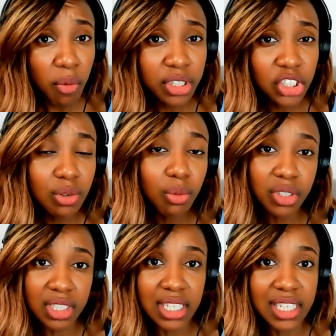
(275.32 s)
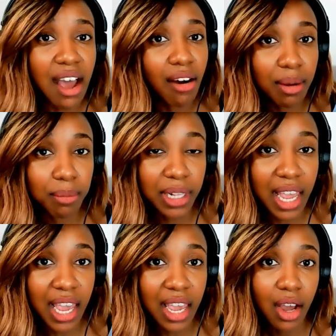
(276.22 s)
but she will sit down and
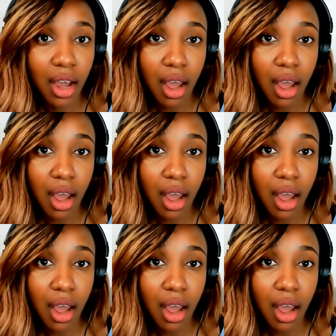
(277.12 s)
play